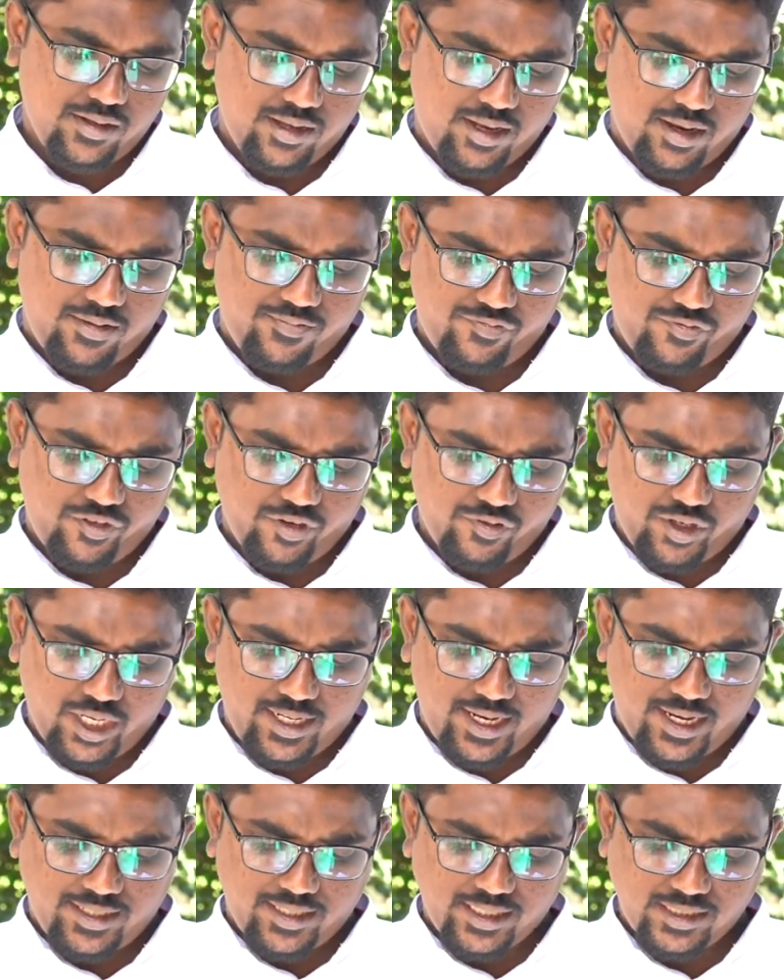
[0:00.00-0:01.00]
In
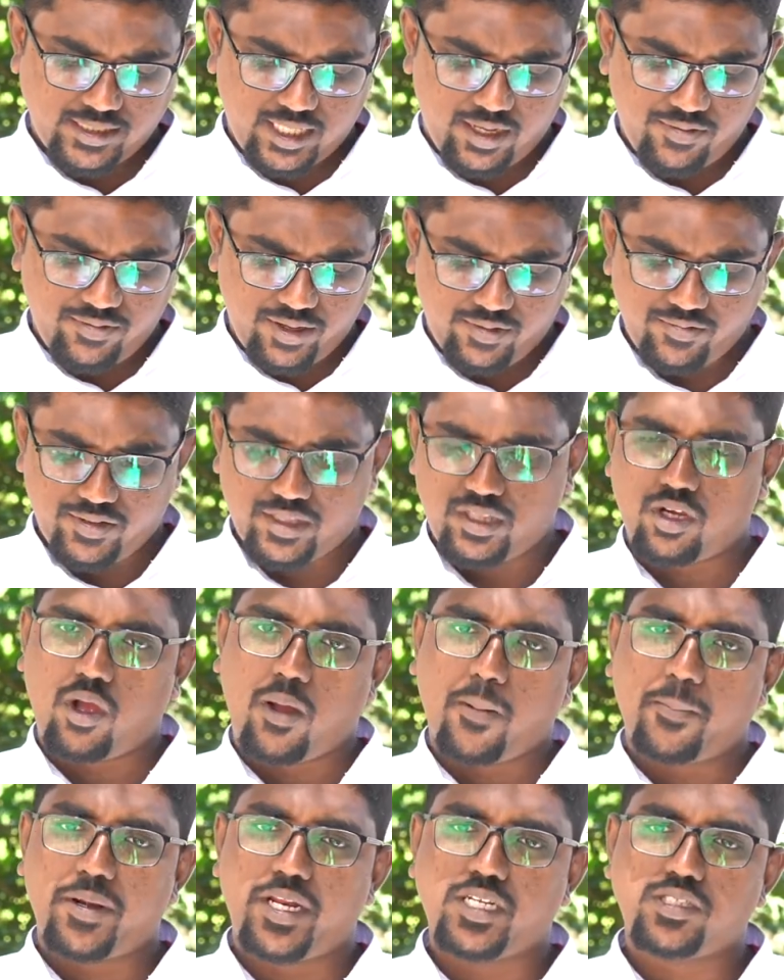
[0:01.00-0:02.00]
1597, with the
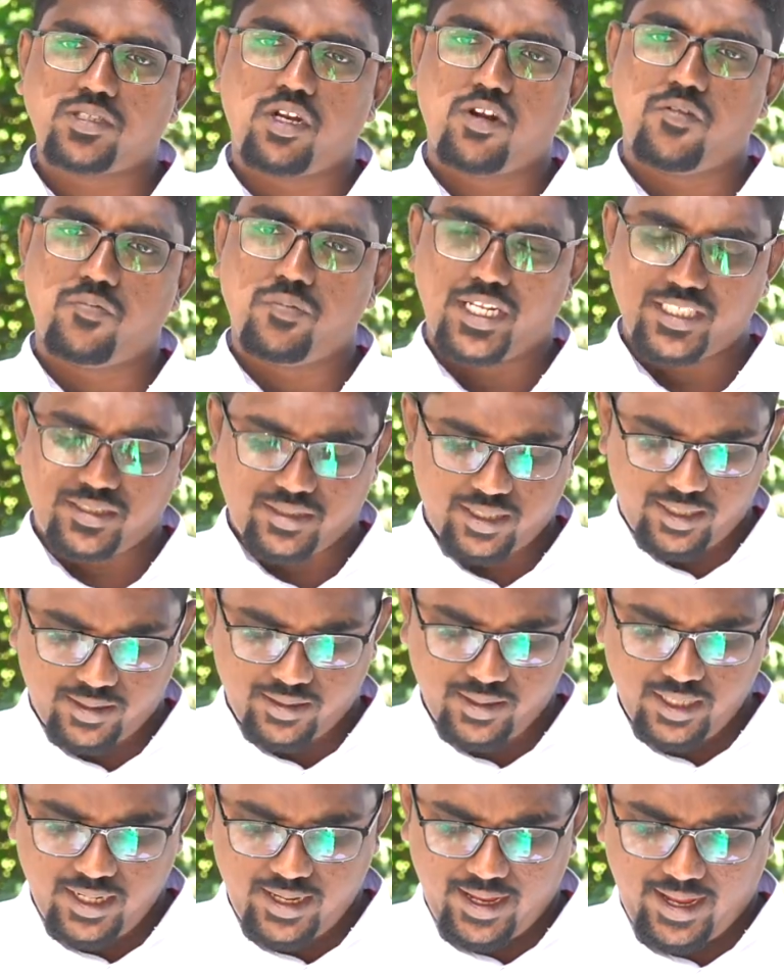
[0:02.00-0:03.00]
cooperation of
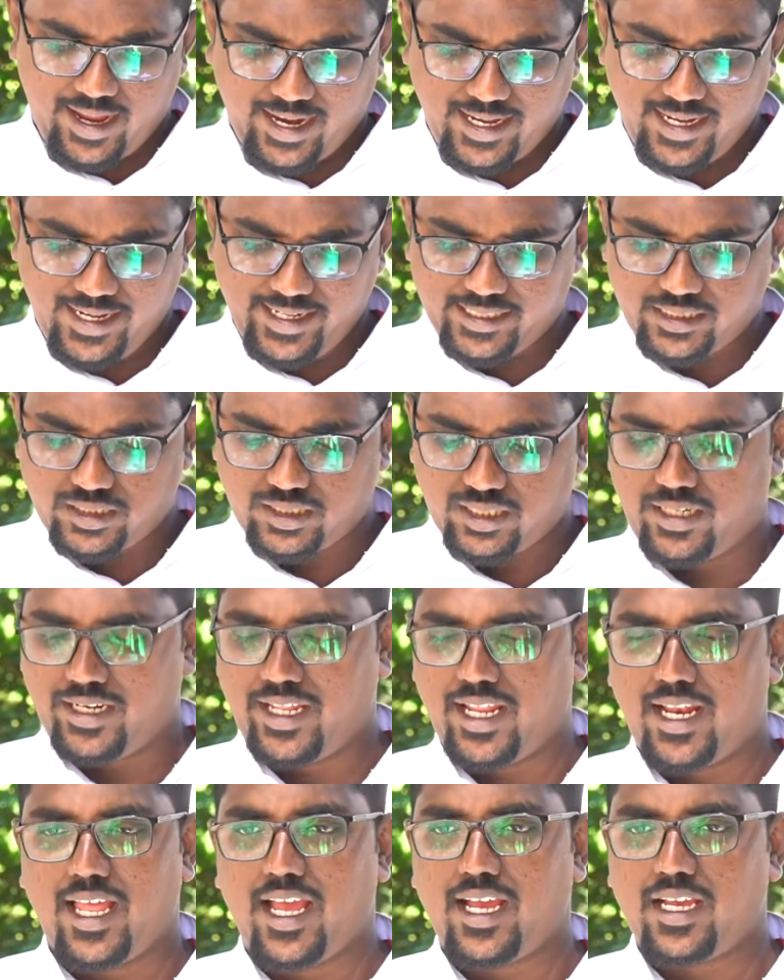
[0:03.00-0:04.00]
Blessed Alex
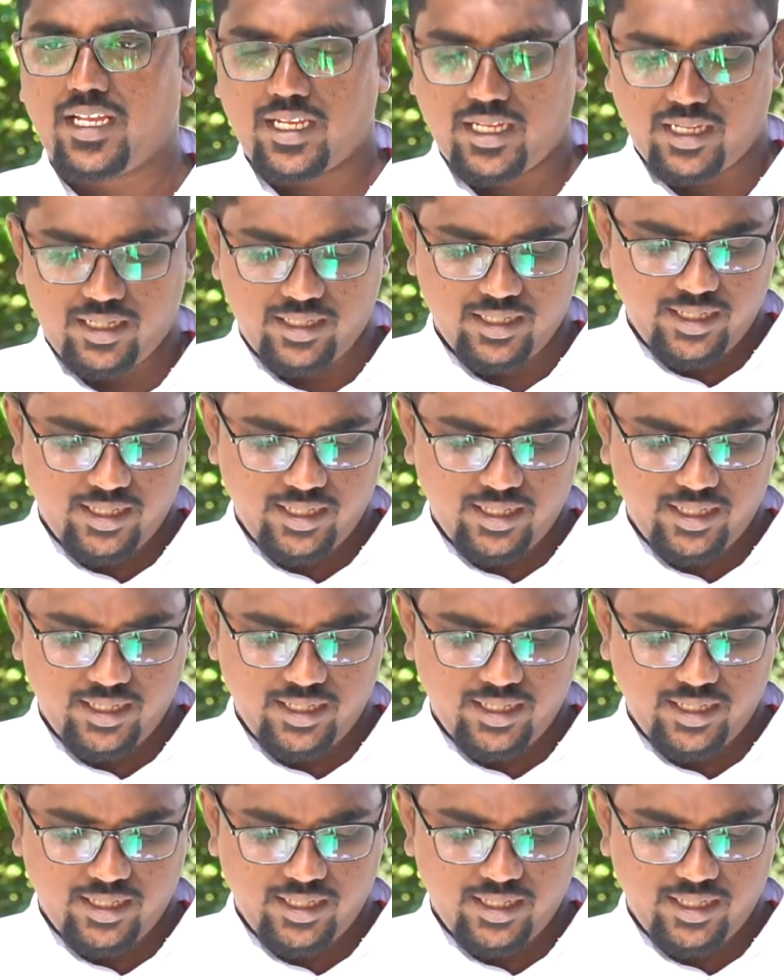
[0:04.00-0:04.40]
de Lac,